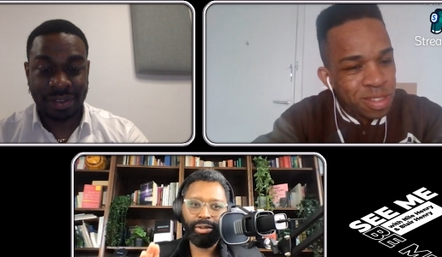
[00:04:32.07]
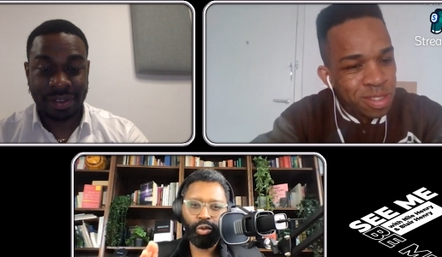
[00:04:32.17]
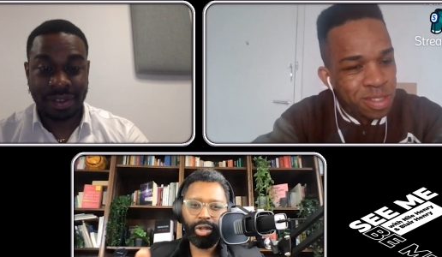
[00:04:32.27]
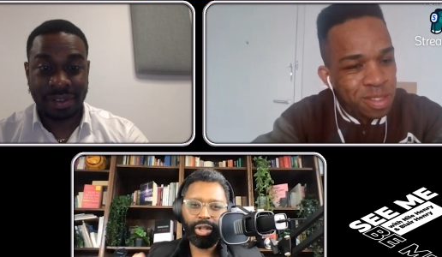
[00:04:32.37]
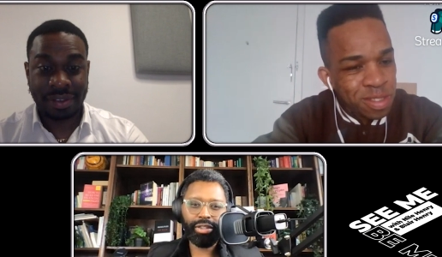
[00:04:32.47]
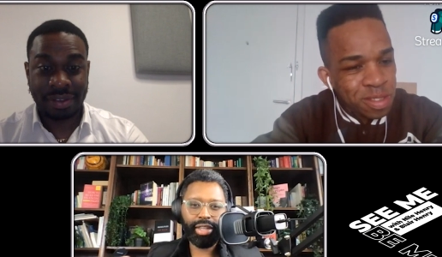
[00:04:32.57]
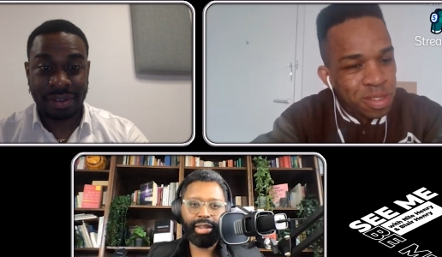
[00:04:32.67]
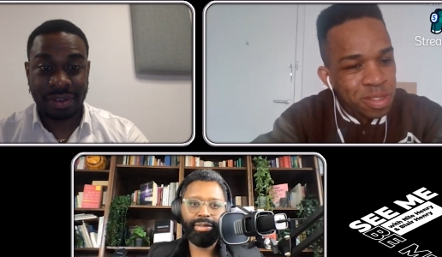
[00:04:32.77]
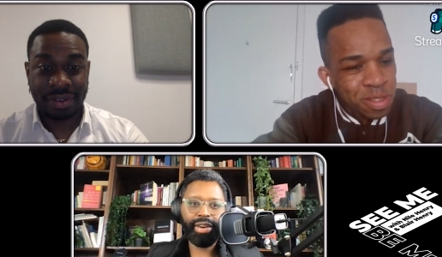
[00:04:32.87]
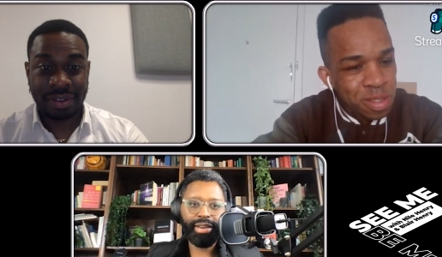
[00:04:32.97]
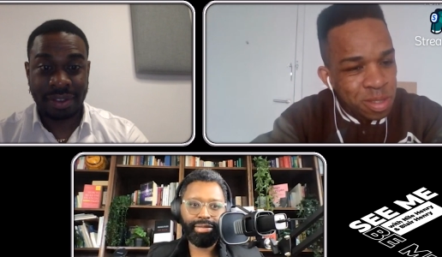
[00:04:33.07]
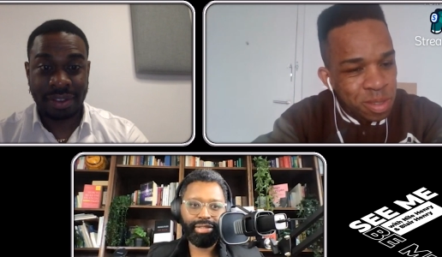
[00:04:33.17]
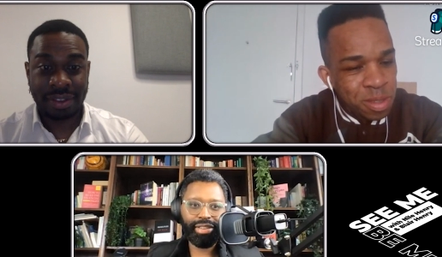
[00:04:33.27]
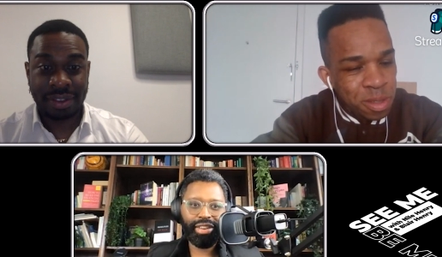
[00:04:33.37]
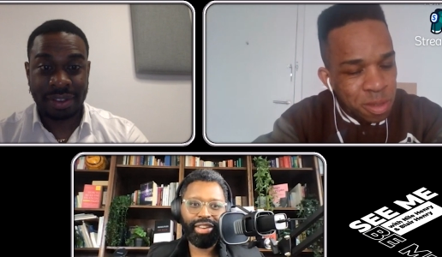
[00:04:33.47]
Speaker 1: of Windows 95.
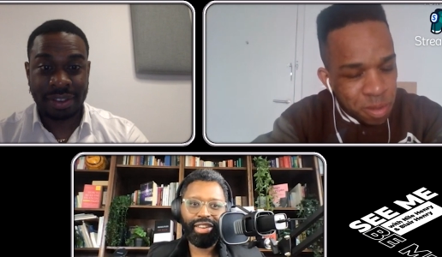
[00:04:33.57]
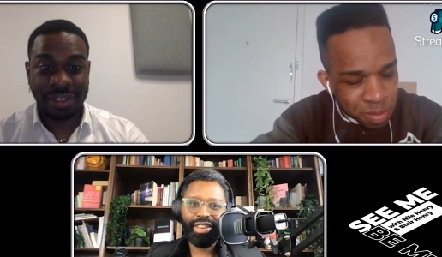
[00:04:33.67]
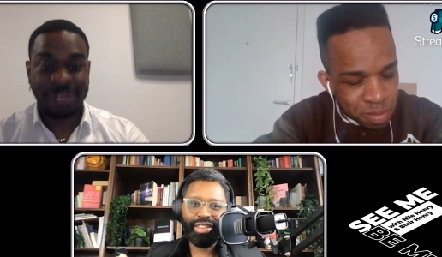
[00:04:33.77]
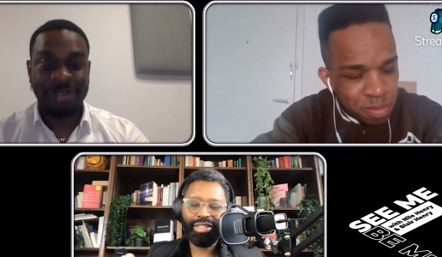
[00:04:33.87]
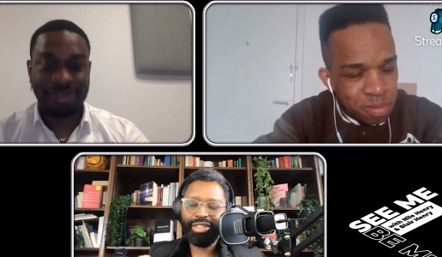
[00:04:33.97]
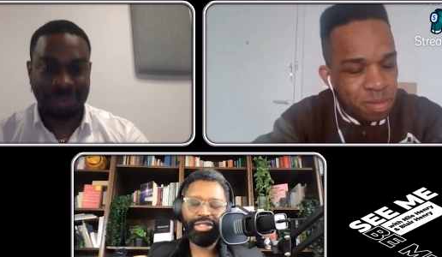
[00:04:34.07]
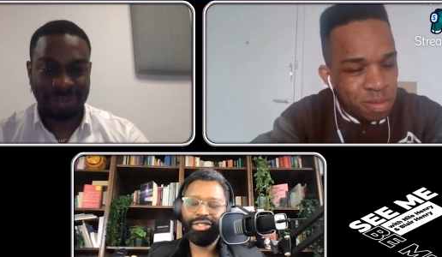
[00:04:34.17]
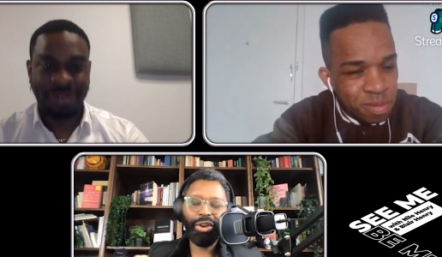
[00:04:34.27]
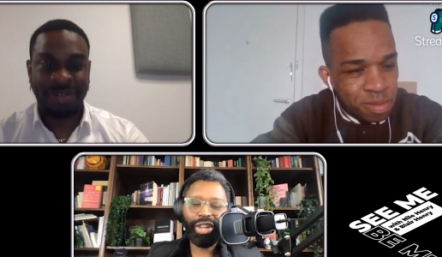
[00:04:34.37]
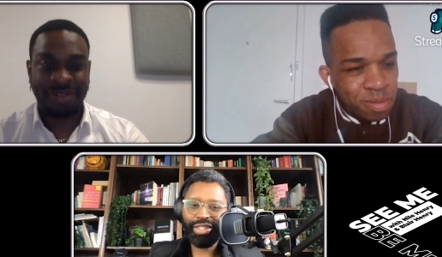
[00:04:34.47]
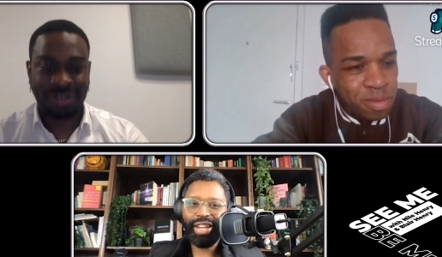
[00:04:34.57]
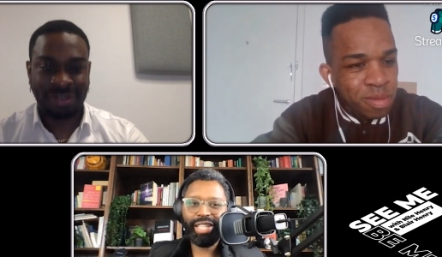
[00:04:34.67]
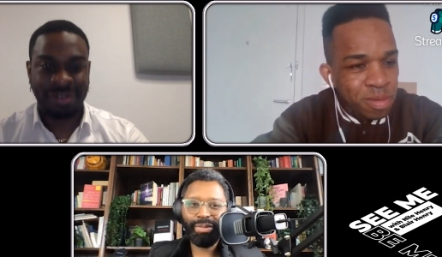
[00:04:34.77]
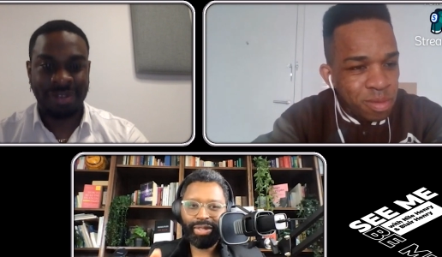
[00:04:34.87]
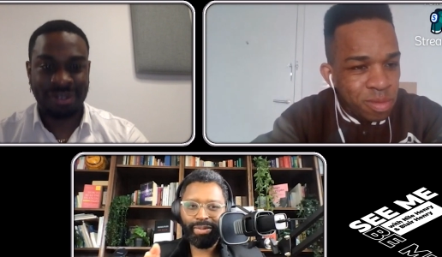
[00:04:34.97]
This is not
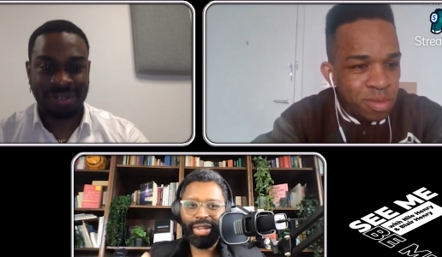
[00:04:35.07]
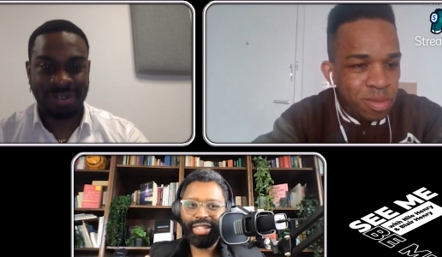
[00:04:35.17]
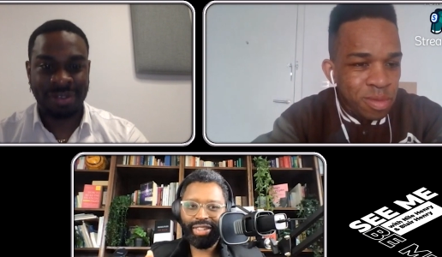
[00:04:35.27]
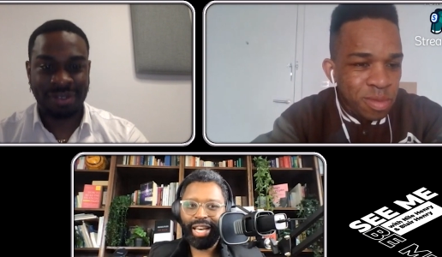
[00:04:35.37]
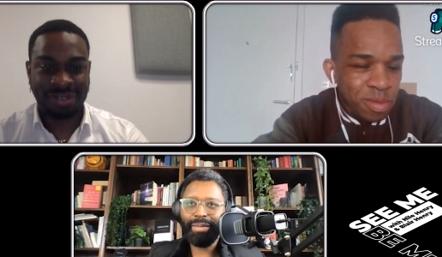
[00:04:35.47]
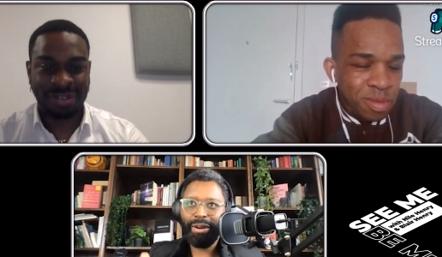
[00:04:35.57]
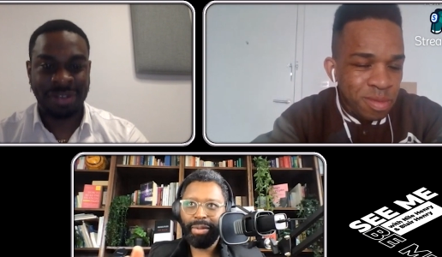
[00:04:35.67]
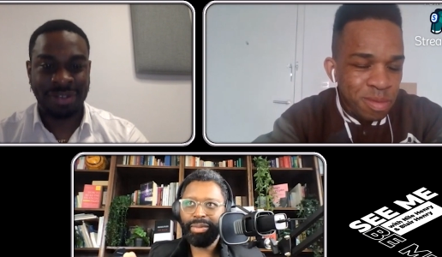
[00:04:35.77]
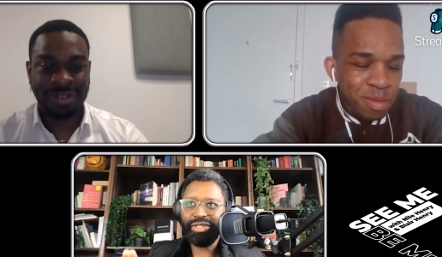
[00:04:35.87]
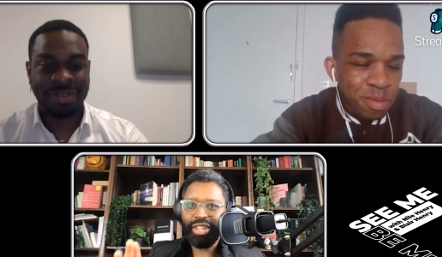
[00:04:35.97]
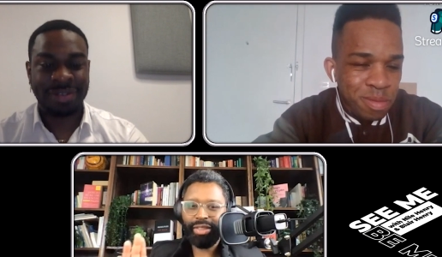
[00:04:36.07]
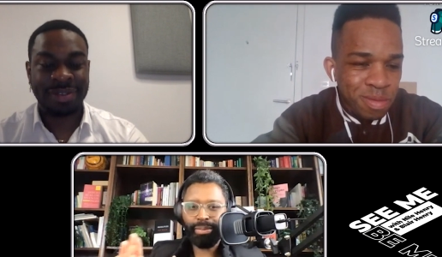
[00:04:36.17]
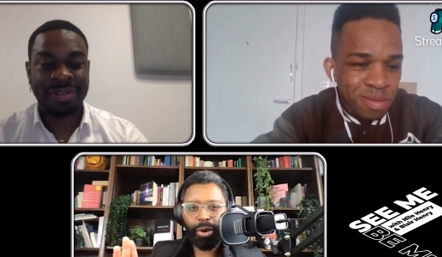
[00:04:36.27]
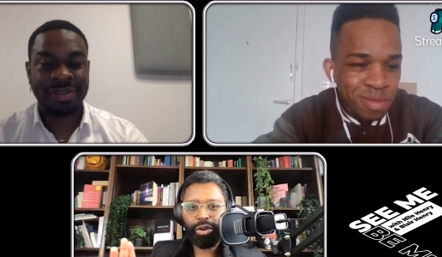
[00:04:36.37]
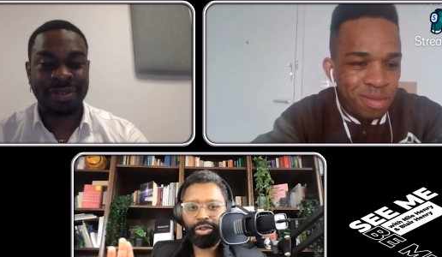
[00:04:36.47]
exciting, but to me at the time, I remember seeing the
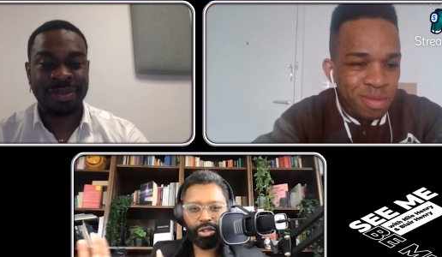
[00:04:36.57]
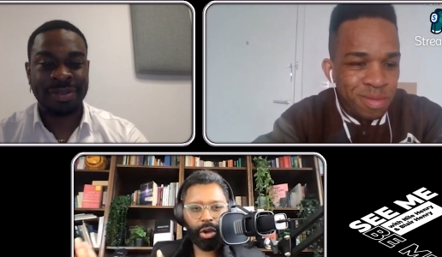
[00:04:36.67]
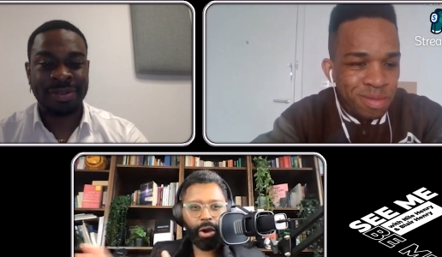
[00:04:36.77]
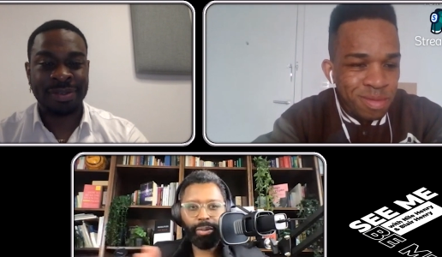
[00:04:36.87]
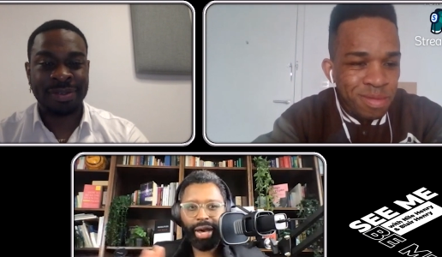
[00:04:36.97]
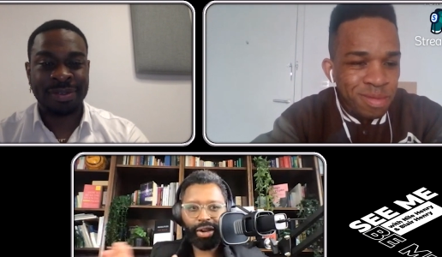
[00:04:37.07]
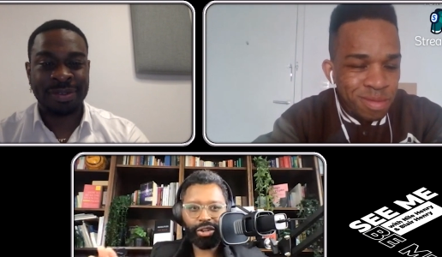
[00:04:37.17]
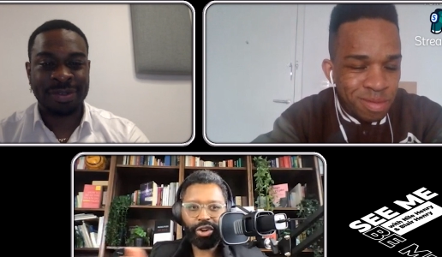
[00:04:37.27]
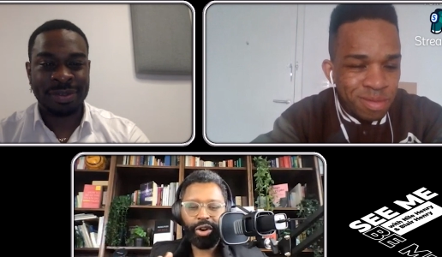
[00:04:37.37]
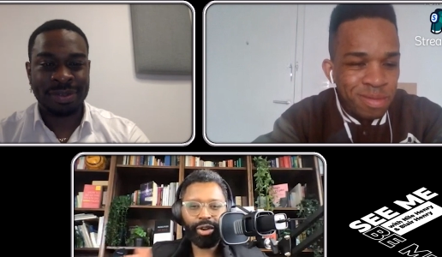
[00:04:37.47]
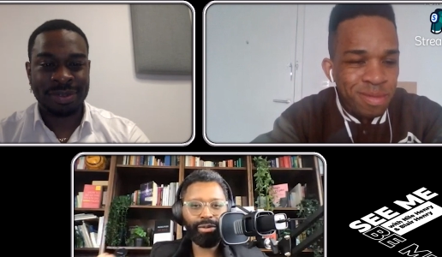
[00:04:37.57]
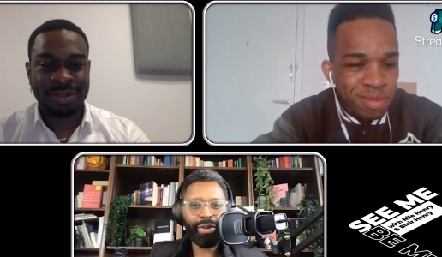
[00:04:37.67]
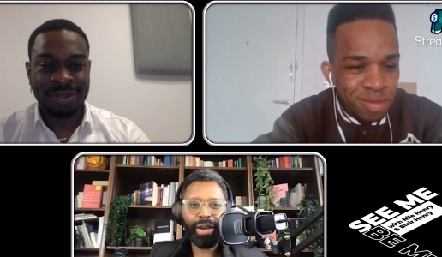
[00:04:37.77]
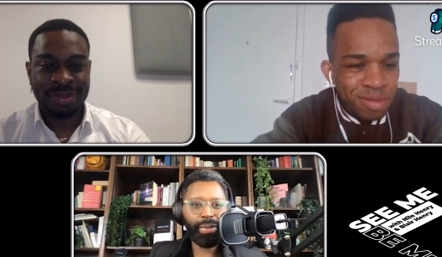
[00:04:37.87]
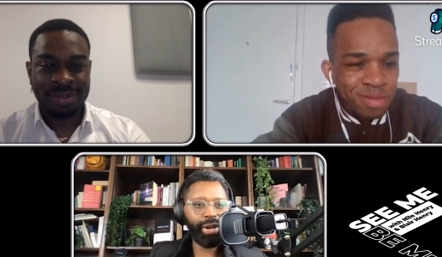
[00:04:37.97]
boxes going by on a, on a
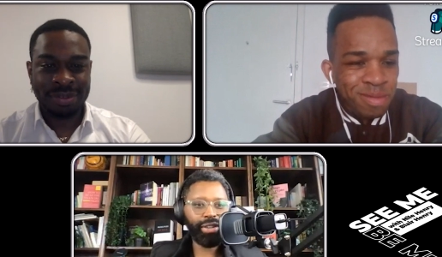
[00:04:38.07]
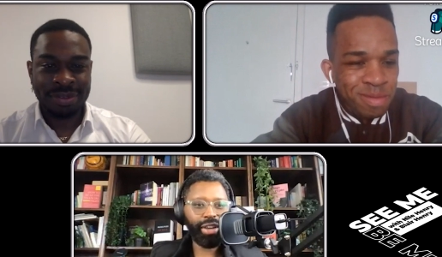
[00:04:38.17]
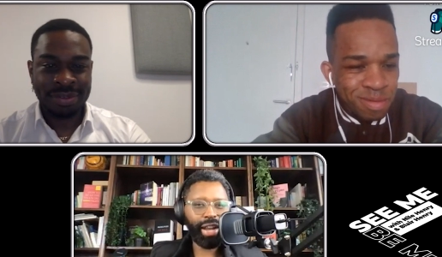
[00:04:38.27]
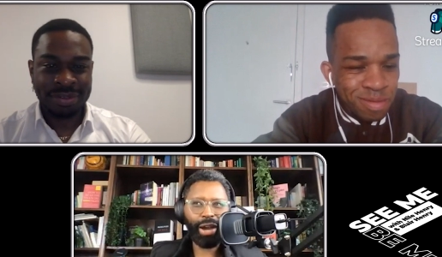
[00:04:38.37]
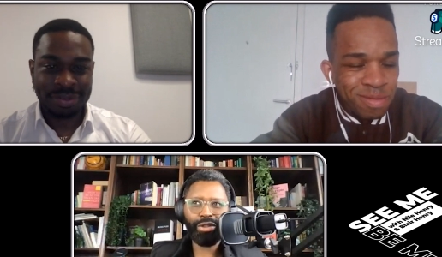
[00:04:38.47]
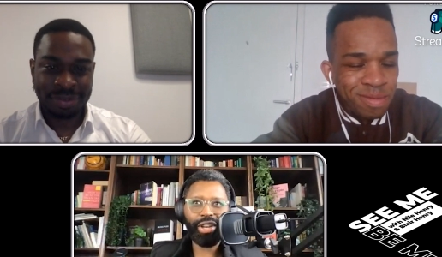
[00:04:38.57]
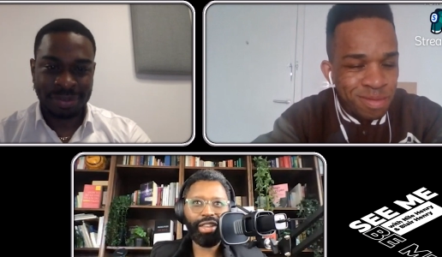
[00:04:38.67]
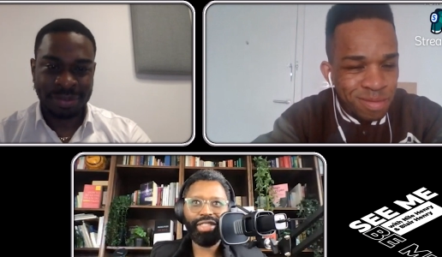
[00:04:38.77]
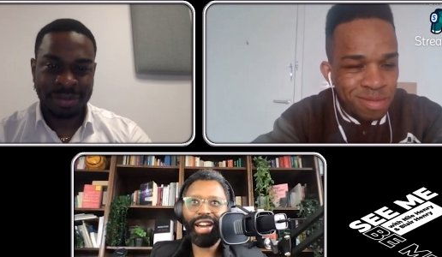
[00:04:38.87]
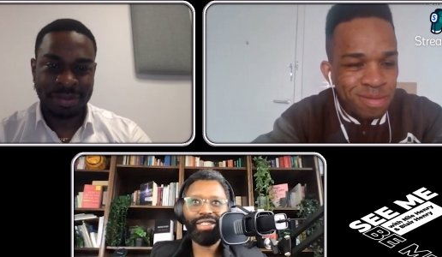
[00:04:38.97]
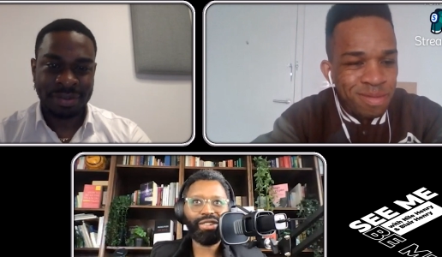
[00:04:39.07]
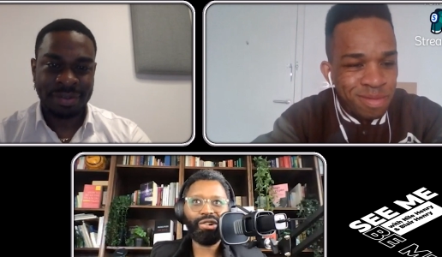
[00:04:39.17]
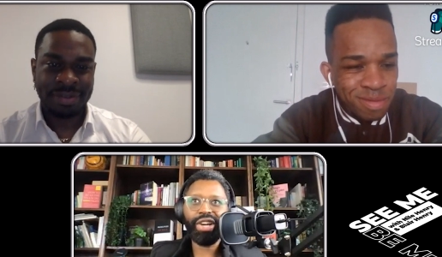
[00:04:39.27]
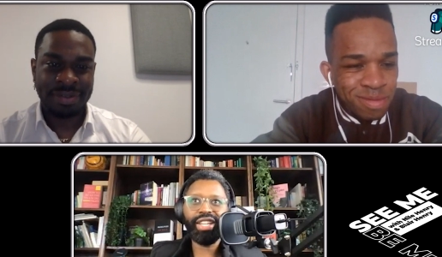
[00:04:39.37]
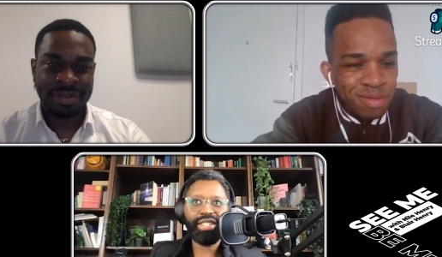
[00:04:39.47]
conveyor belt, and I was like, "That's
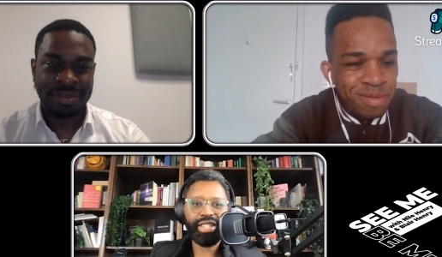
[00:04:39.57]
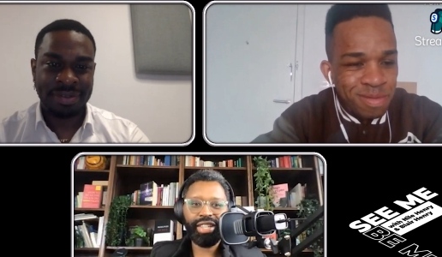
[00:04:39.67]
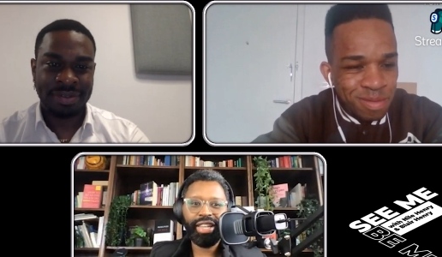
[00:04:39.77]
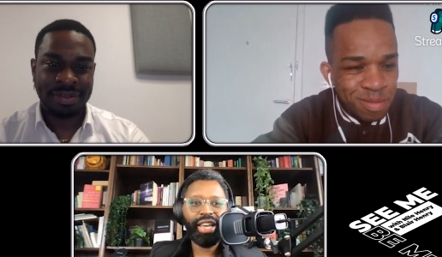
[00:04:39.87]
crazy."